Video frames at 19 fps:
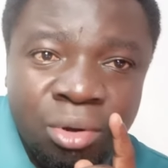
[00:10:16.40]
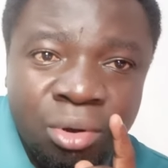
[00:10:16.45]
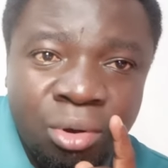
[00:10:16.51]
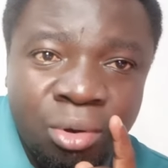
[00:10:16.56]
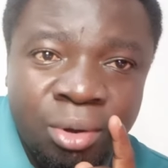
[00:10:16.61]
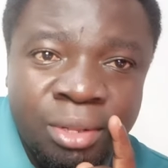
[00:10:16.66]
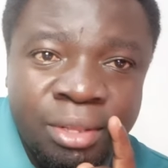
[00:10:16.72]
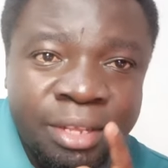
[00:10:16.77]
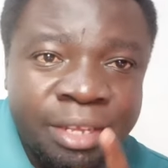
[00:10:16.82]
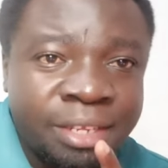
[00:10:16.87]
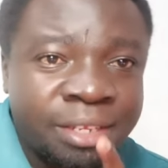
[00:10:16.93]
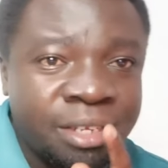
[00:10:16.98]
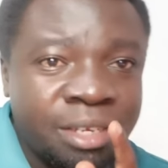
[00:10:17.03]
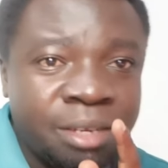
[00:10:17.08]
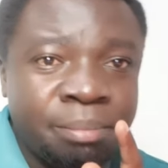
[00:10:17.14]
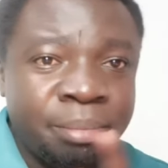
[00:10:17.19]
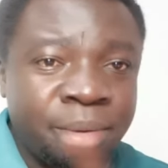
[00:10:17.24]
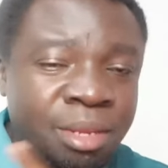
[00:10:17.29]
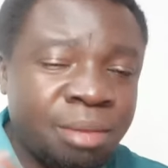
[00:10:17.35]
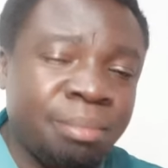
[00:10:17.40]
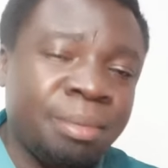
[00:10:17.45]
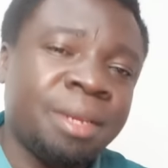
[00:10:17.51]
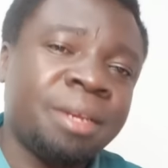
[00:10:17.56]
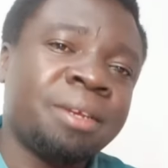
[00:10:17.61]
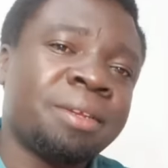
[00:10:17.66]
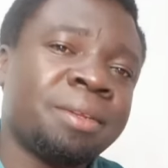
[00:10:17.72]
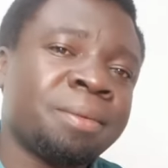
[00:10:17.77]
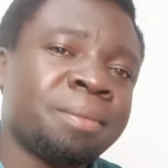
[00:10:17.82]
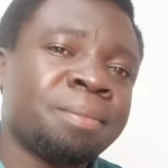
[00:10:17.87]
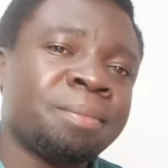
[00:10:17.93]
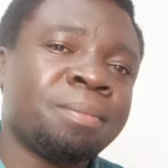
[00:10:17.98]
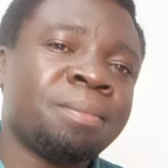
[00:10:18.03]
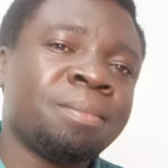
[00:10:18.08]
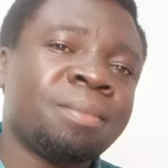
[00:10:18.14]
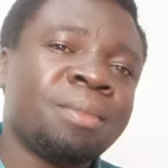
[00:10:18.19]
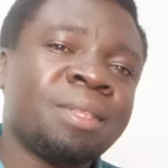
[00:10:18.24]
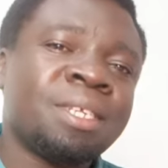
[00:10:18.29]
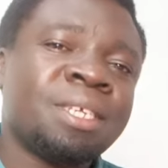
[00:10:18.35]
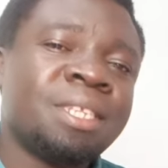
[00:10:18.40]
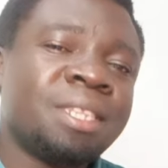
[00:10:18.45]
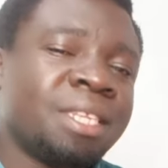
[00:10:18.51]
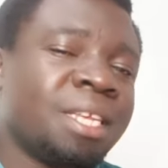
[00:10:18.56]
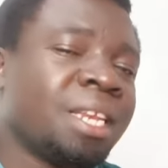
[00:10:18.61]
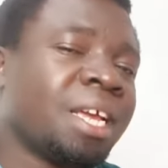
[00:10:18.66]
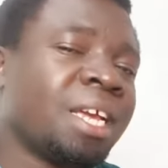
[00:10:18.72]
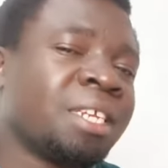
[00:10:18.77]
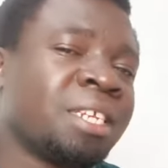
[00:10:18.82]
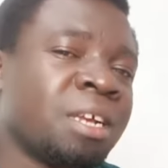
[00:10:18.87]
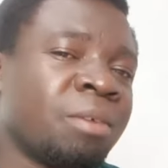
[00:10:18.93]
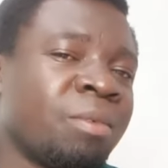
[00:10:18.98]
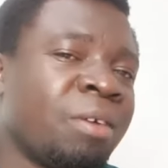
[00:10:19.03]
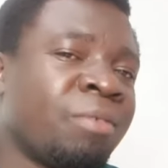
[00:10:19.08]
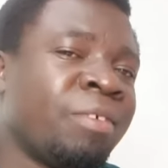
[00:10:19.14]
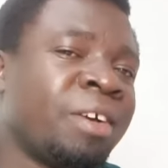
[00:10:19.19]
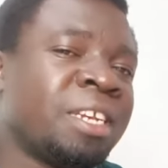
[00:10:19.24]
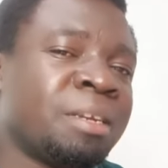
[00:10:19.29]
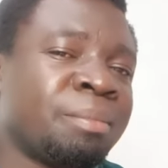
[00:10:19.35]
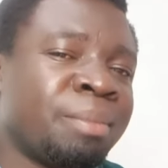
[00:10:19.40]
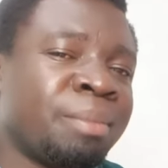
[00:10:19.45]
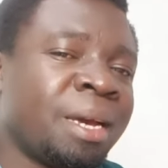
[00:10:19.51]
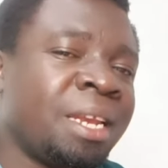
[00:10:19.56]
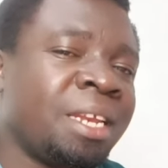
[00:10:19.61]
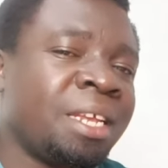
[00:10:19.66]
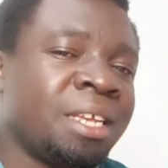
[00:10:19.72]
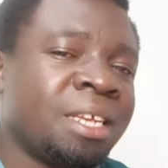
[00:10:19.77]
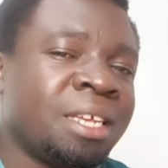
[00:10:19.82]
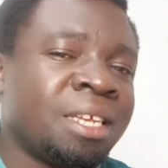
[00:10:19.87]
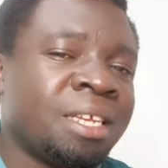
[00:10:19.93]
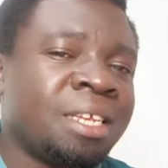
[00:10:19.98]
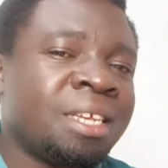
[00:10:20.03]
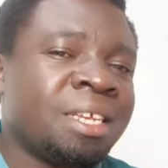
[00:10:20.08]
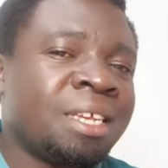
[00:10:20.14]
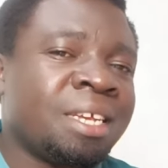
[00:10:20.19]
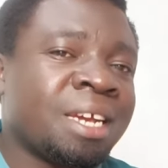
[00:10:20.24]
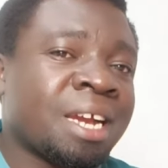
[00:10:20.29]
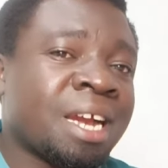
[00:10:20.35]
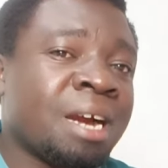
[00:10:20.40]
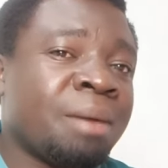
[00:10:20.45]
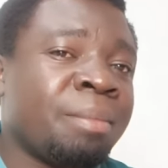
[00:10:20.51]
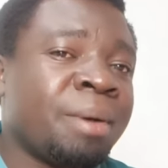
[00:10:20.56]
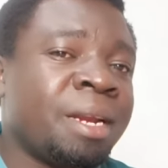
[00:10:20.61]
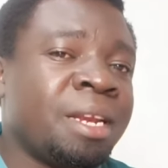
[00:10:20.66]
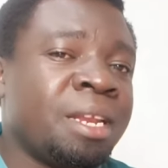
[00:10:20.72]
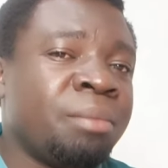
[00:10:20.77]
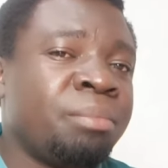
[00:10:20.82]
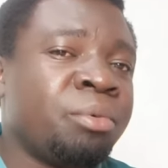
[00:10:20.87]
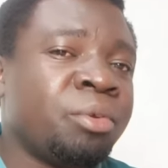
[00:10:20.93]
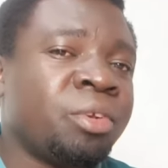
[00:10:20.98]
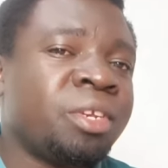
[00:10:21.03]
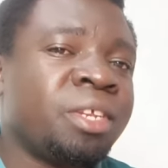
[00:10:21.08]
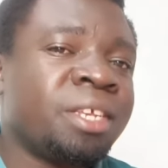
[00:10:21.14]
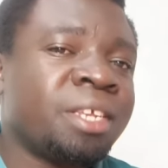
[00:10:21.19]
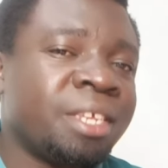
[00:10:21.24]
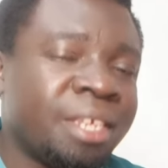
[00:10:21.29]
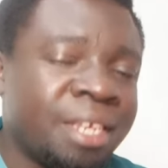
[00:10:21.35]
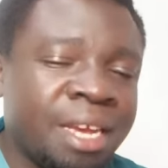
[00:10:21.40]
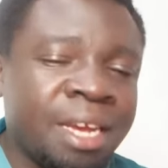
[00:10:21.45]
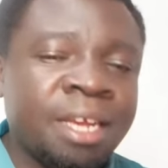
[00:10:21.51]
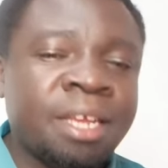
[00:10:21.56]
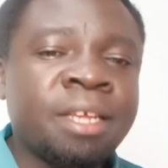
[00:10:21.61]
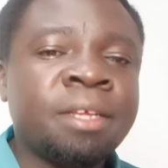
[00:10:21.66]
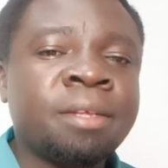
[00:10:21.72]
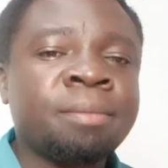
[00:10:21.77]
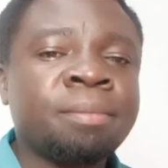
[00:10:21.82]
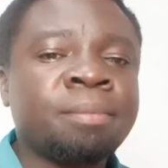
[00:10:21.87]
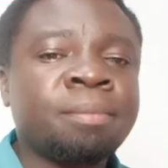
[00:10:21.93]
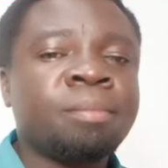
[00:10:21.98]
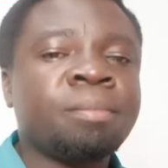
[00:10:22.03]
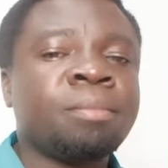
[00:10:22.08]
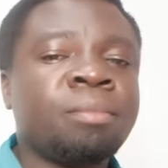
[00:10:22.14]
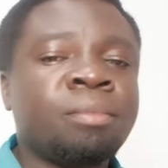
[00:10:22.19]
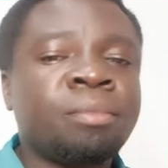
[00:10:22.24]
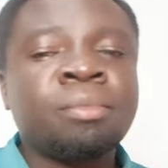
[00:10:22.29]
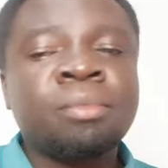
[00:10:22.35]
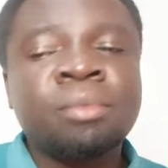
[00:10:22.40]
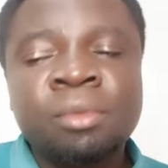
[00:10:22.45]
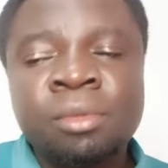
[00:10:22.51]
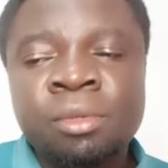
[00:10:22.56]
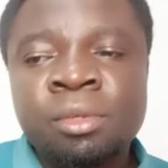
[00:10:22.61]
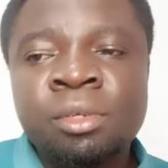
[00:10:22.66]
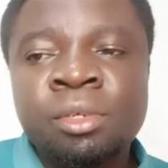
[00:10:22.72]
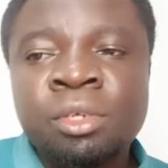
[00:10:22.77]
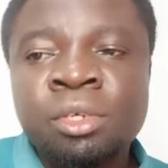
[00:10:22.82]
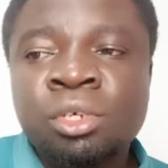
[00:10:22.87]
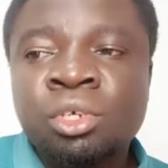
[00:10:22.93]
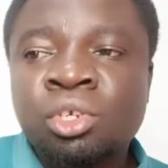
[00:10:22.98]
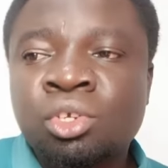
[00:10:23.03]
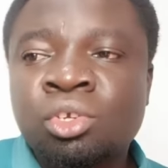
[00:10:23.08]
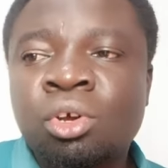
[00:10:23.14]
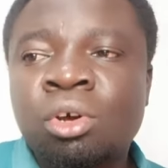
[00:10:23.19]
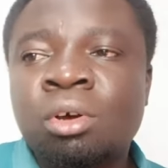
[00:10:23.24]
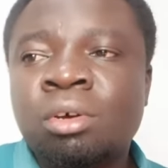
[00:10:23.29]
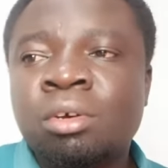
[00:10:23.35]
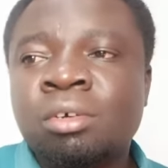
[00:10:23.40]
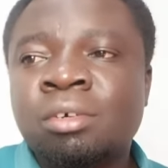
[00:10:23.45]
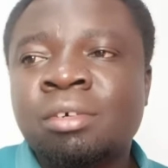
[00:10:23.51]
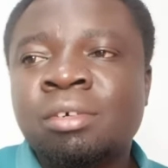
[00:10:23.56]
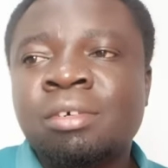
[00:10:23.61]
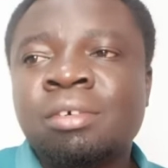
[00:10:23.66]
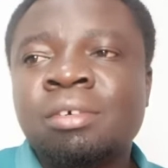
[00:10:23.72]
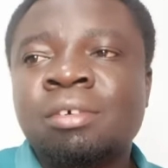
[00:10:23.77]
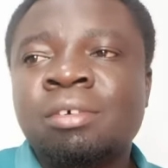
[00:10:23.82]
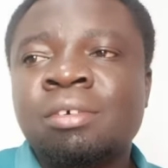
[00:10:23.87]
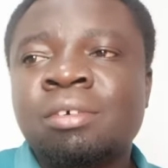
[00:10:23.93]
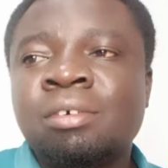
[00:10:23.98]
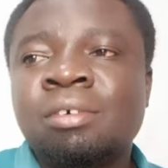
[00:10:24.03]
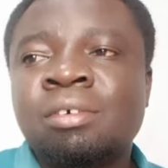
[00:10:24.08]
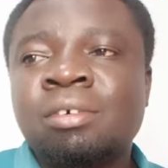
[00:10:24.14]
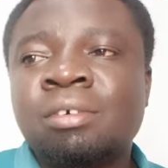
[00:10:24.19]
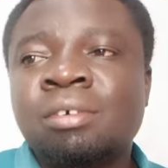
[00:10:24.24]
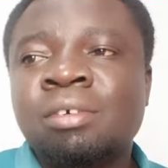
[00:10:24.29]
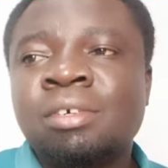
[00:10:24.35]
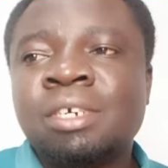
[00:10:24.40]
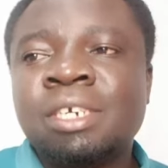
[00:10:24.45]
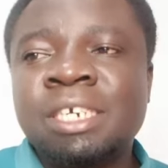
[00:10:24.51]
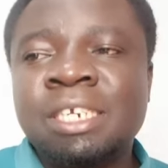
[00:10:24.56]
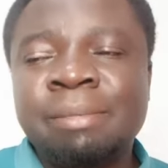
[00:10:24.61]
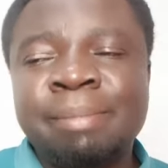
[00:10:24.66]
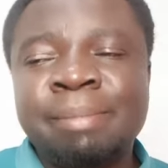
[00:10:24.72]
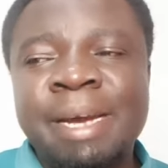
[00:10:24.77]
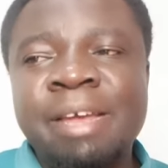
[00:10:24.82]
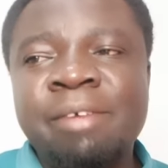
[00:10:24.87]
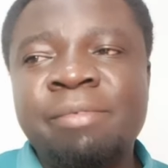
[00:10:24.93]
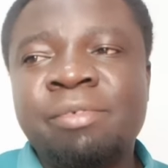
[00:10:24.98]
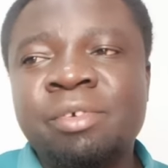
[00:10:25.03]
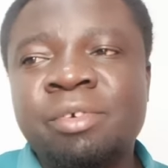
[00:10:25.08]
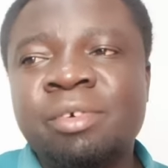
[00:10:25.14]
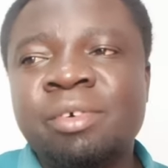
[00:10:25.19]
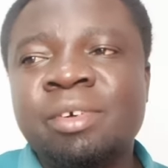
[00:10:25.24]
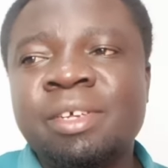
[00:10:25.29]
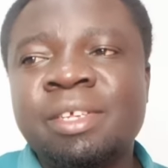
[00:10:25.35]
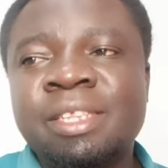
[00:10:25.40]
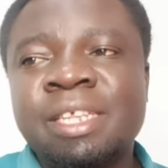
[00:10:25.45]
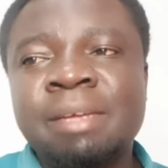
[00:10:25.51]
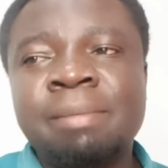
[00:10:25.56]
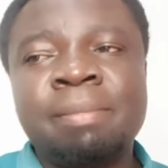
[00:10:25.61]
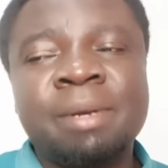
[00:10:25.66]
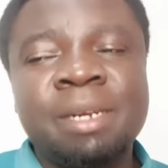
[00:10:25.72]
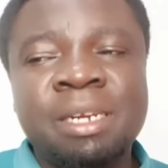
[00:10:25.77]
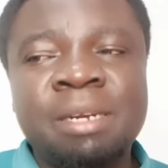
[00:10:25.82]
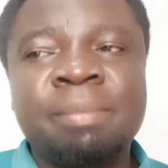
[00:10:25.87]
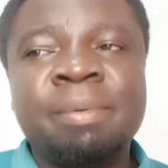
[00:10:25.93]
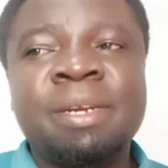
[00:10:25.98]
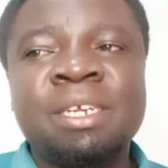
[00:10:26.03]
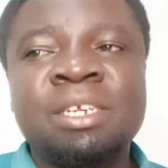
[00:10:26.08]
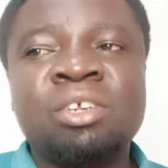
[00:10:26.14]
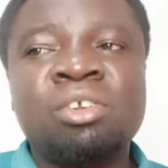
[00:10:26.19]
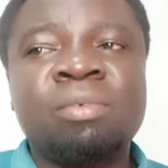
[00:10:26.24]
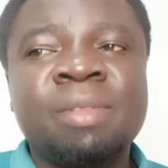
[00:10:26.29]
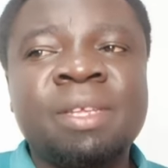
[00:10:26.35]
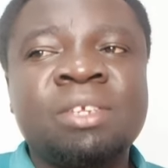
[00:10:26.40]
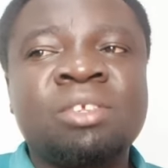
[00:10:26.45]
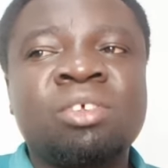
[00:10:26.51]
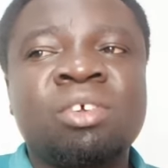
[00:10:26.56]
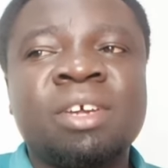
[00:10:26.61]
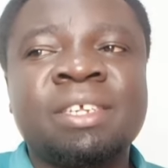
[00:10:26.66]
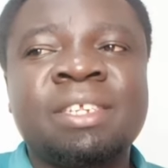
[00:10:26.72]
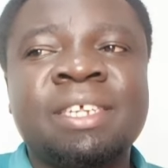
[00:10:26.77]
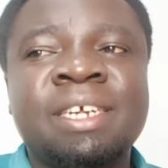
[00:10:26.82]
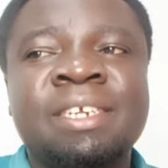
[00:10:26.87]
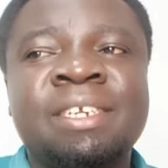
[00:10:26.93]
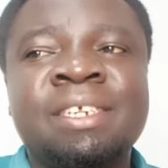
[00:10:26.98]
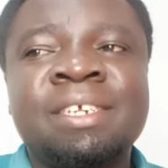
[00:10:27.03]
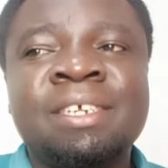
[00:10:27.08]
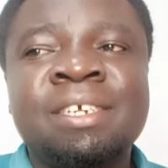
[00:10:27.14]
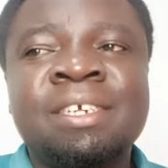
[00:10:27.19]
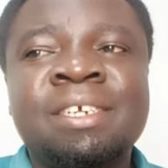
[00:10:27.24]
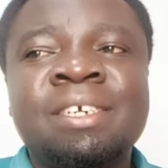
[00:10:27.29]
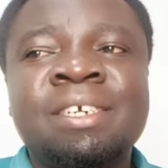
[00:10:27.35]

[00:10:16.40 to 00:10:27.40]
on this impeachment. Then Gachagua fata pale kama deputy yake. So, in my view, the interpretation of this song is that